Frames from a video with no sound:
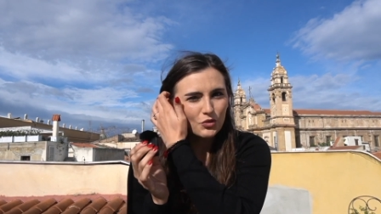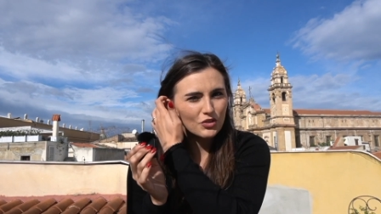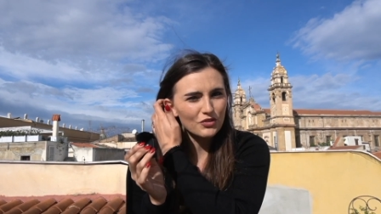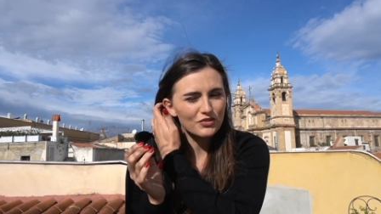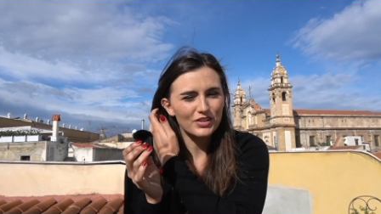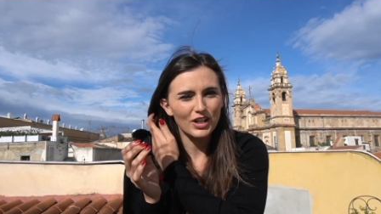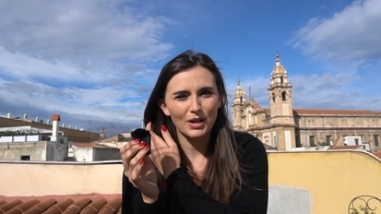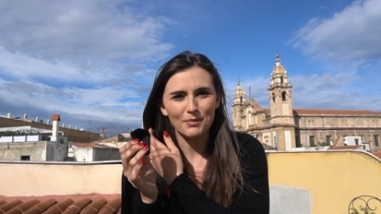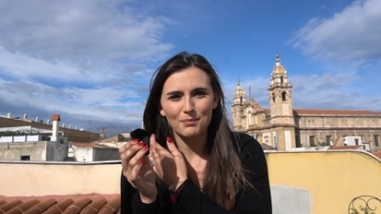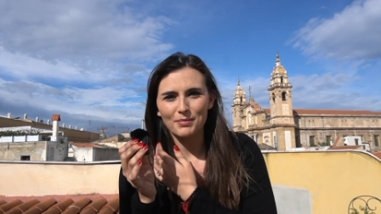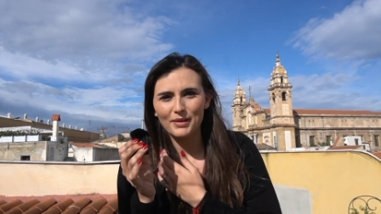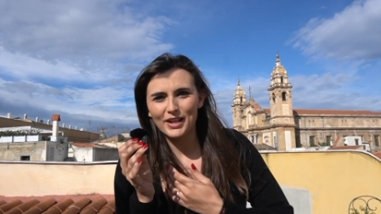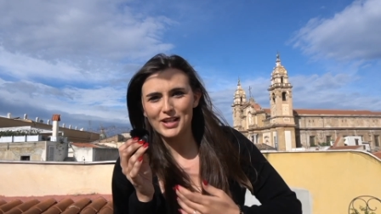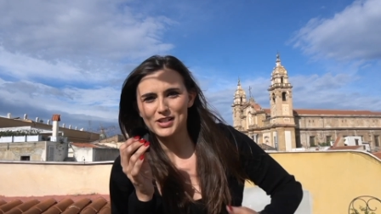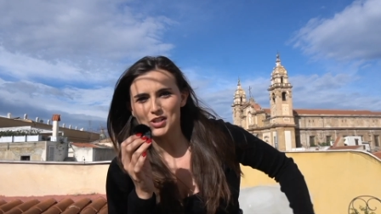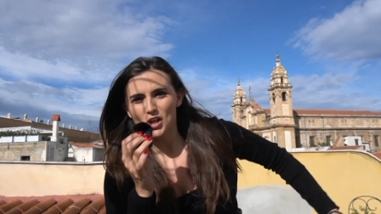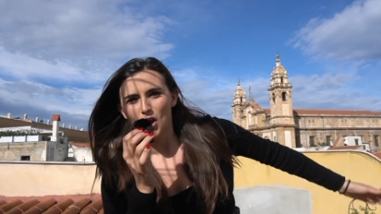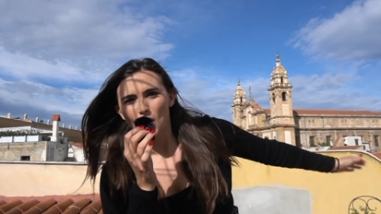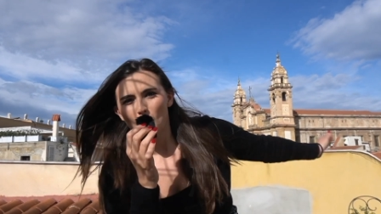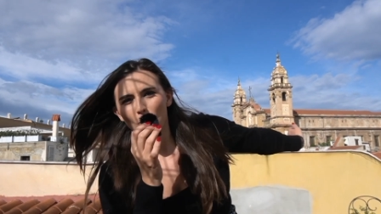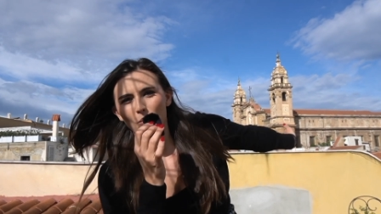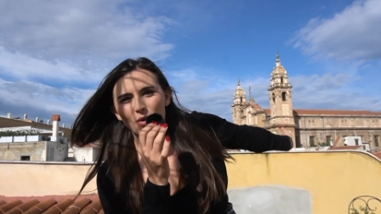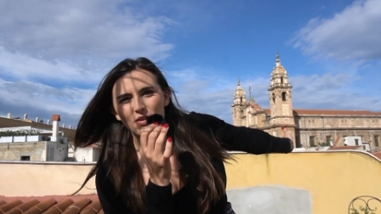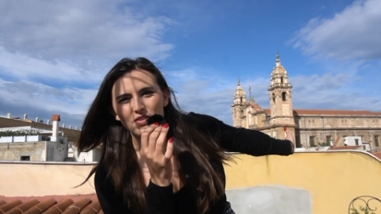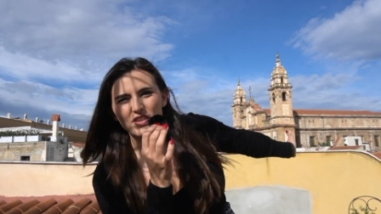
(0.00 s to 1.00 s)
rooftop place
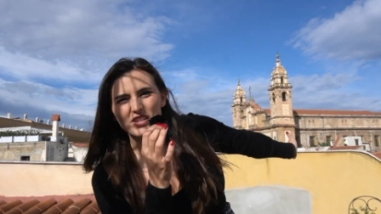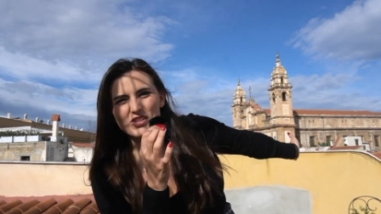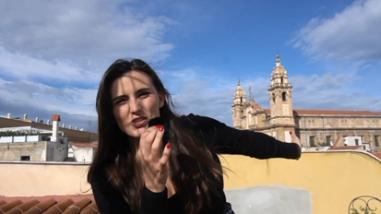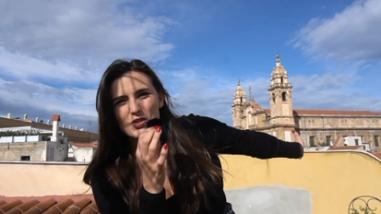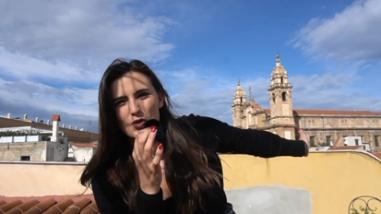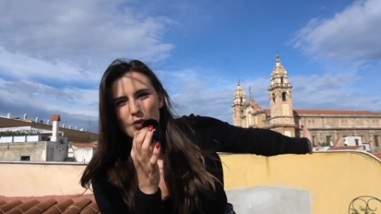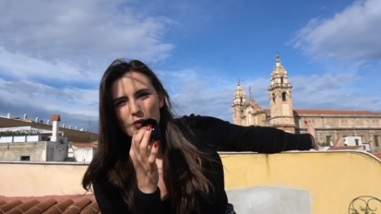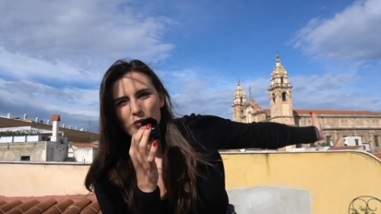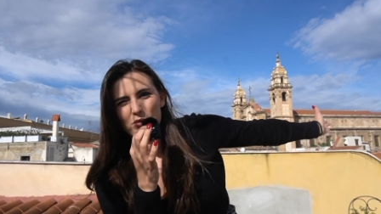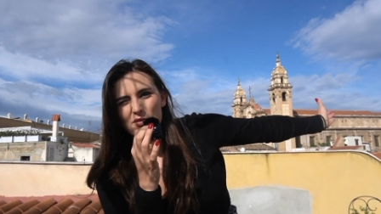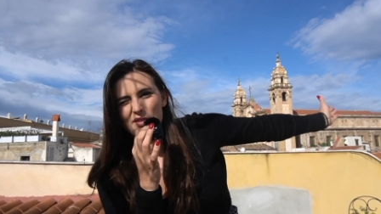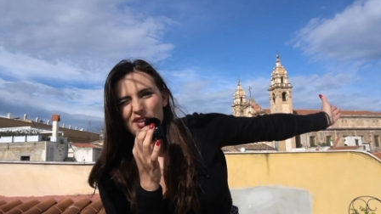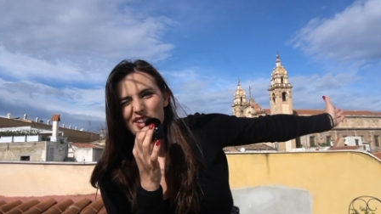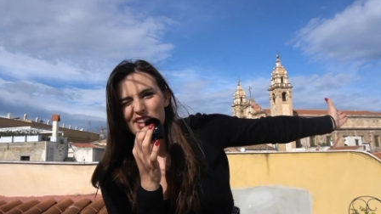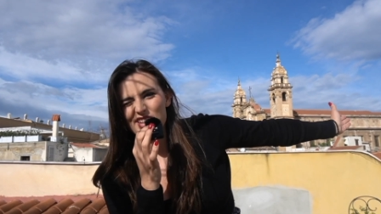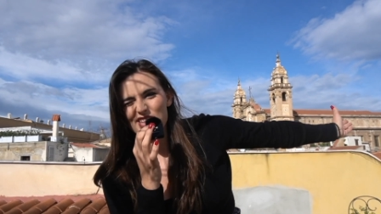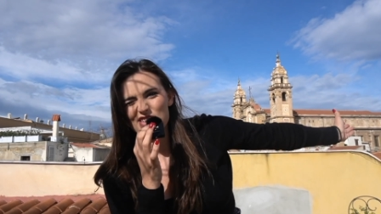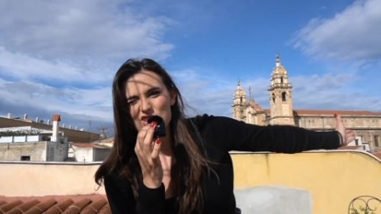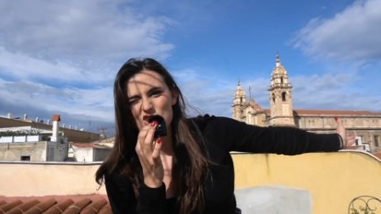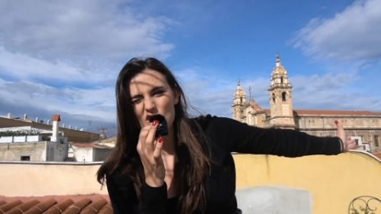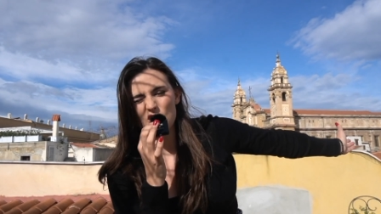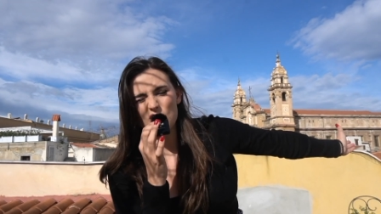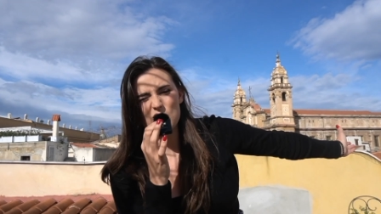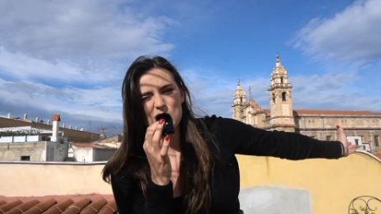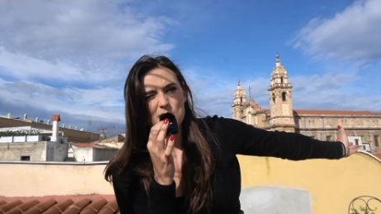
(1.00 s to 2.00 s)
with this cool
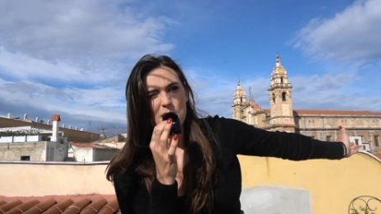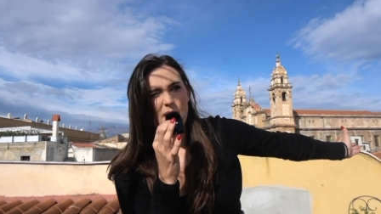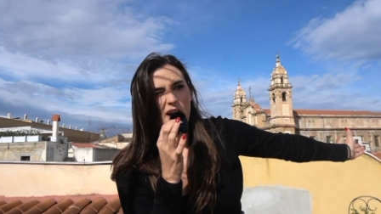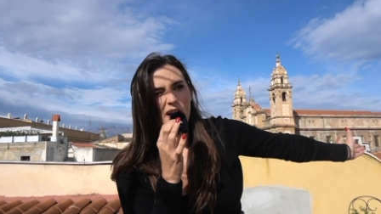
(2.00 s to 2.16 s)
freaking church